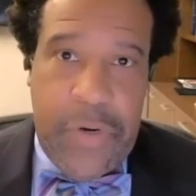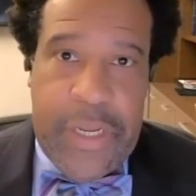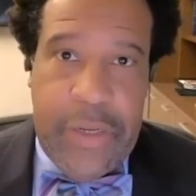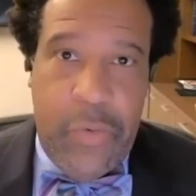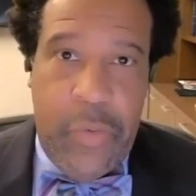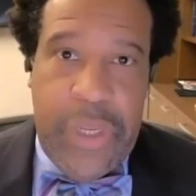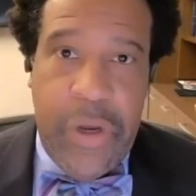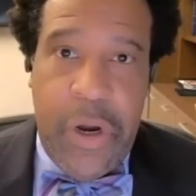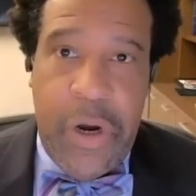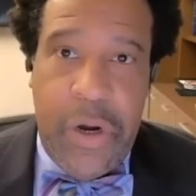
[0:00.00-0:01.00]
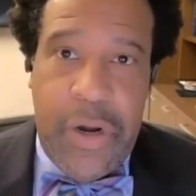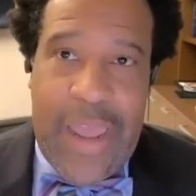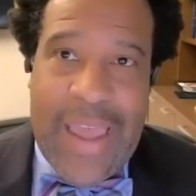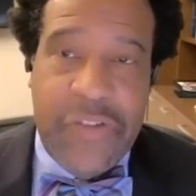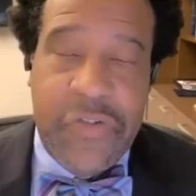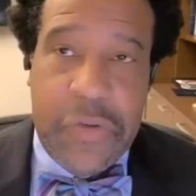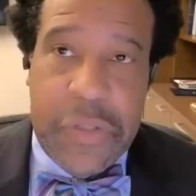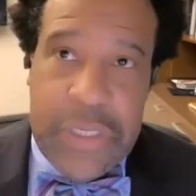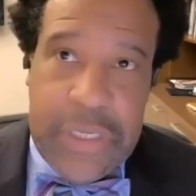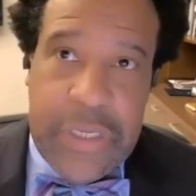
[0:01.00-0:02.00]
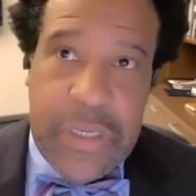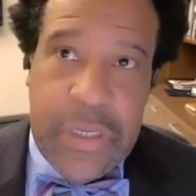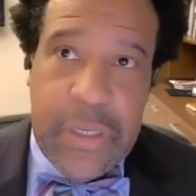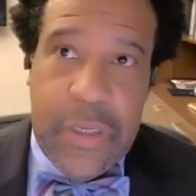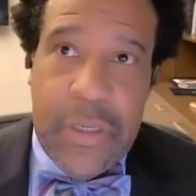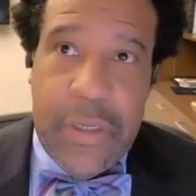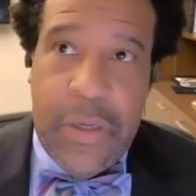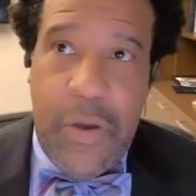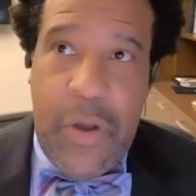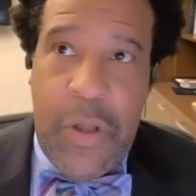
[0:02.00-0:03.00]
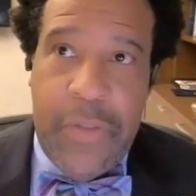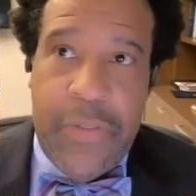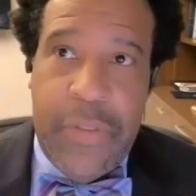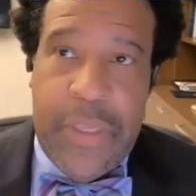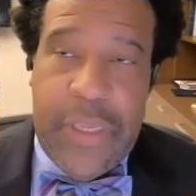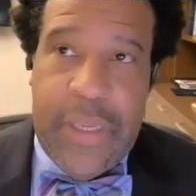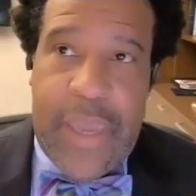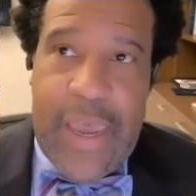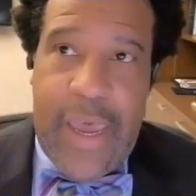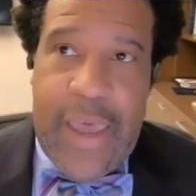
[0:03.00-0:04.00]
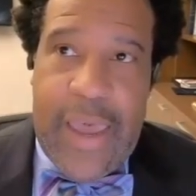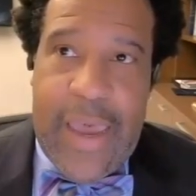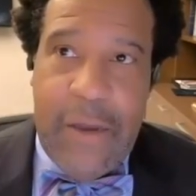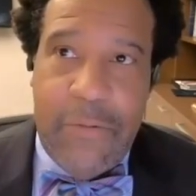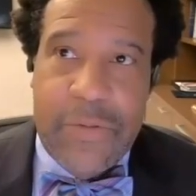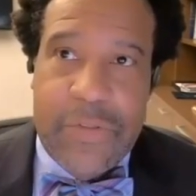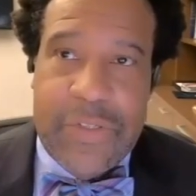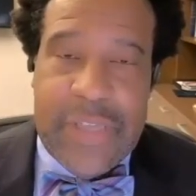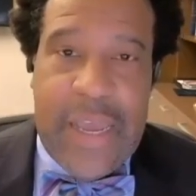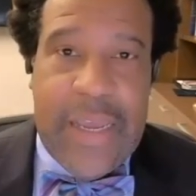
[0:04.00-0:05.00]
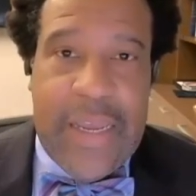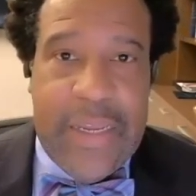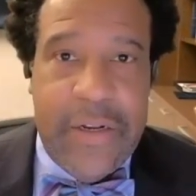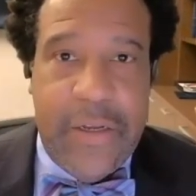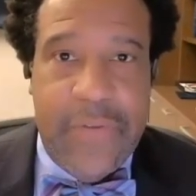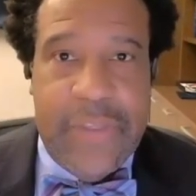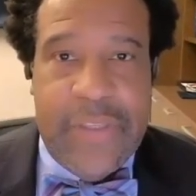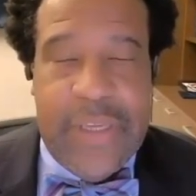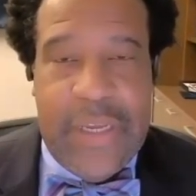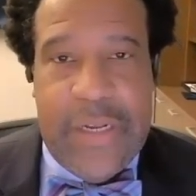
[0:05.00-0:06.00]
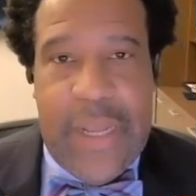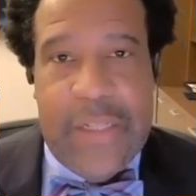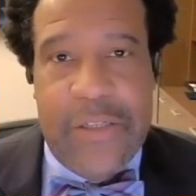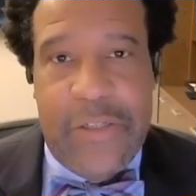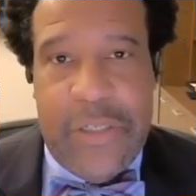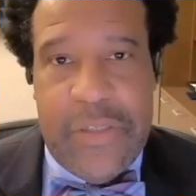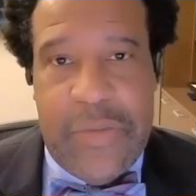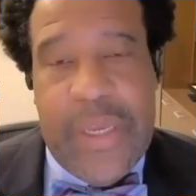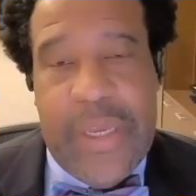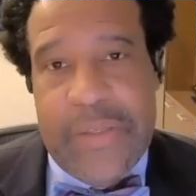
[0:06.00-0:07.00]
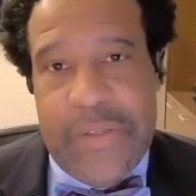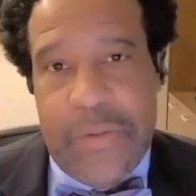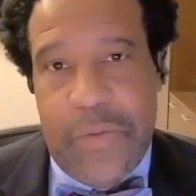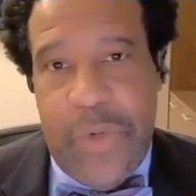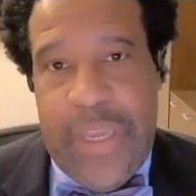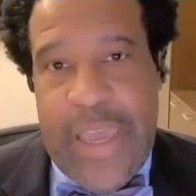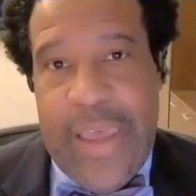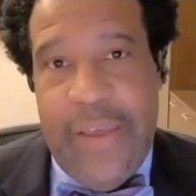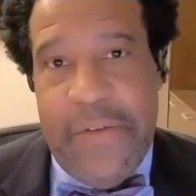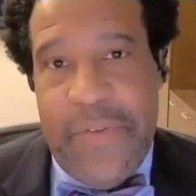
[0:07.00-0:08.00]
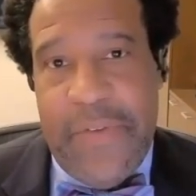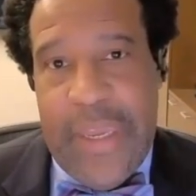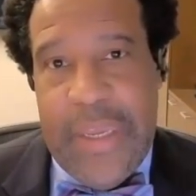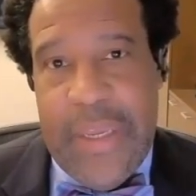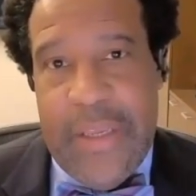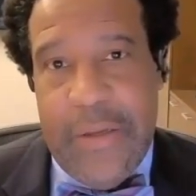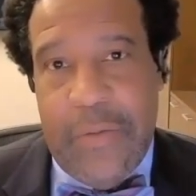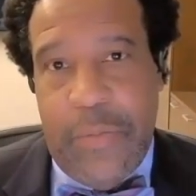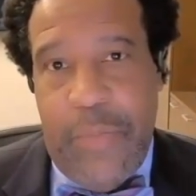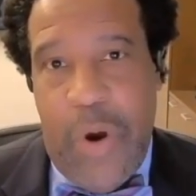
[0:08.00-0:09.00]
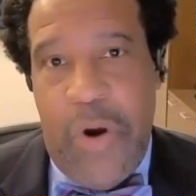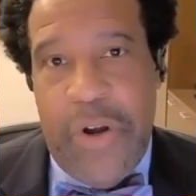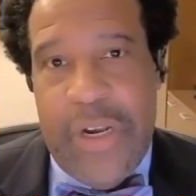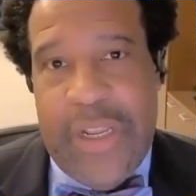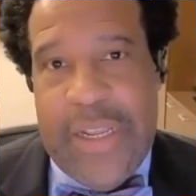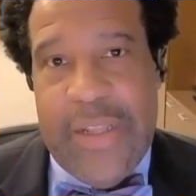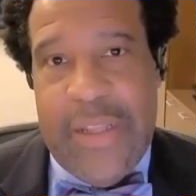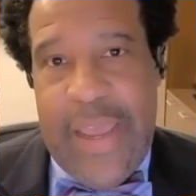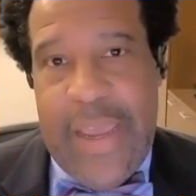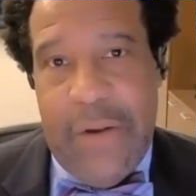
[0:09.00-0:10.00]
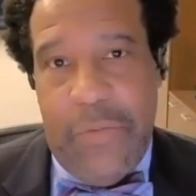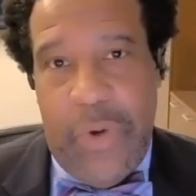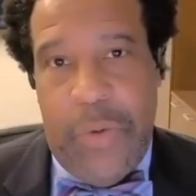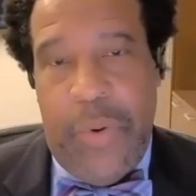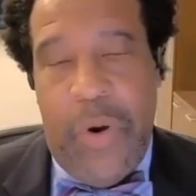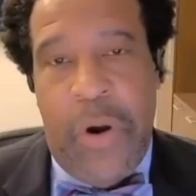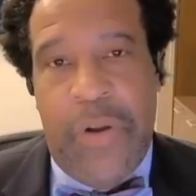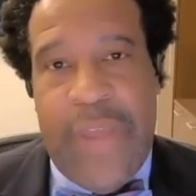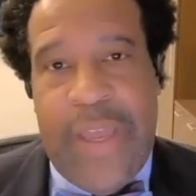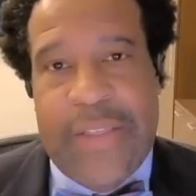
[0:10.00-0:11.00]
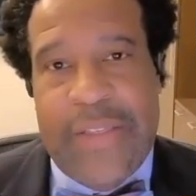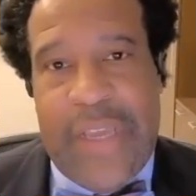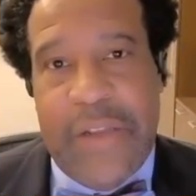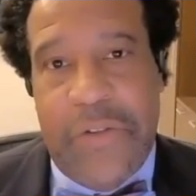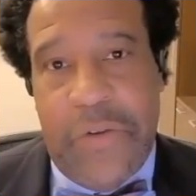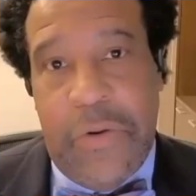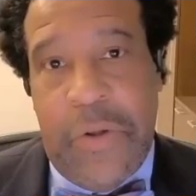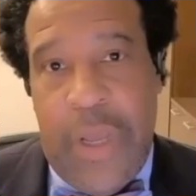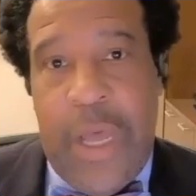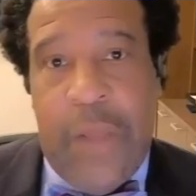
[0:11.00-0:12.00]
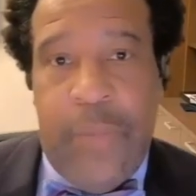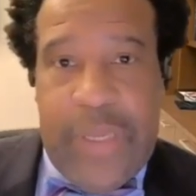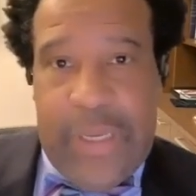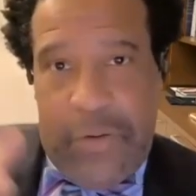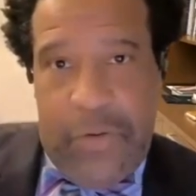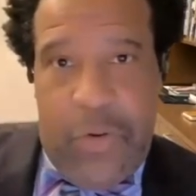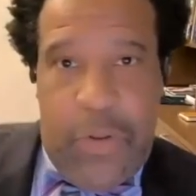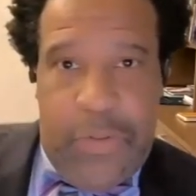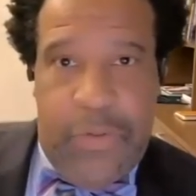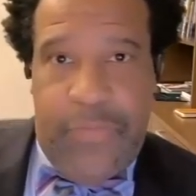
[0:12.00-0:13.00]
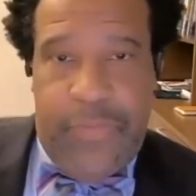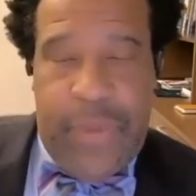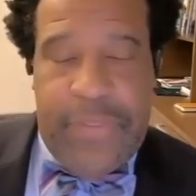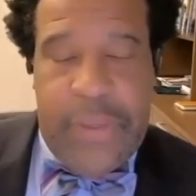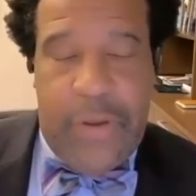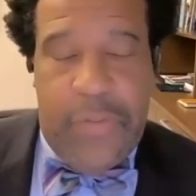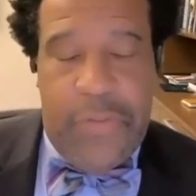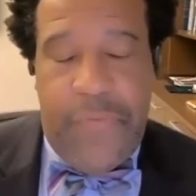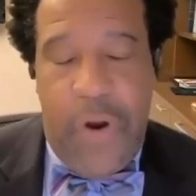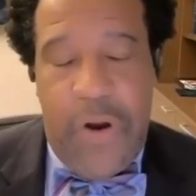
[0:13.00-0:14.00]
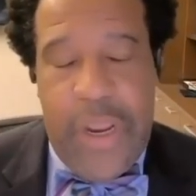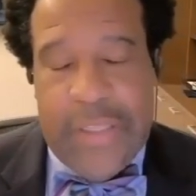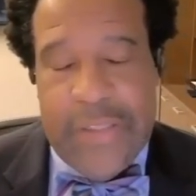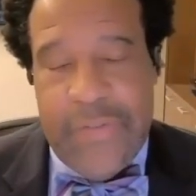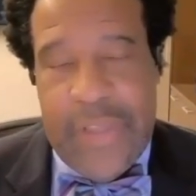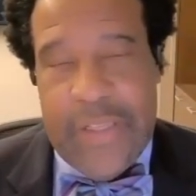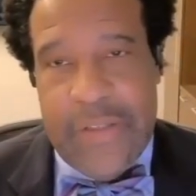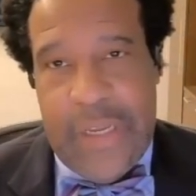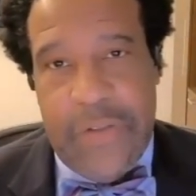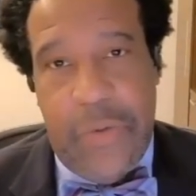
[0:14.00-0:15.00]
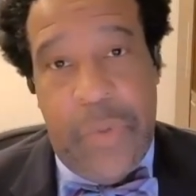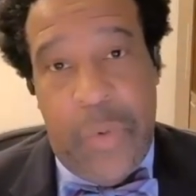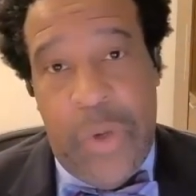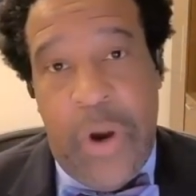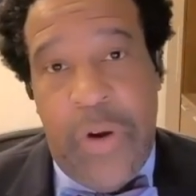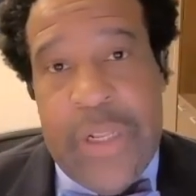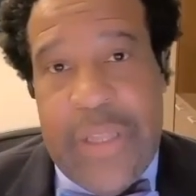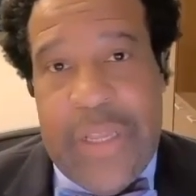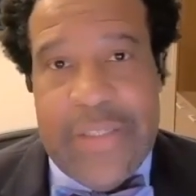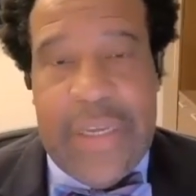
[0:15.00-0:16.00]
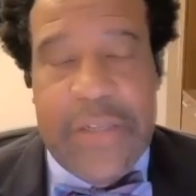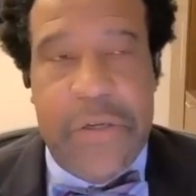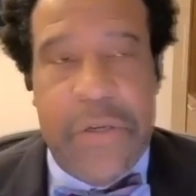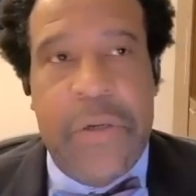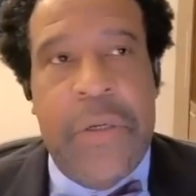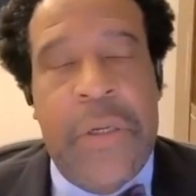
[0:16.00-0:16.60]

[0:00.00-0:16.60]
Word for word: Right? We are actually on the outside of the technology space. We have a part in that. We're part of that sector albeit on the I think on the far ends of that sector, but we are in that sector.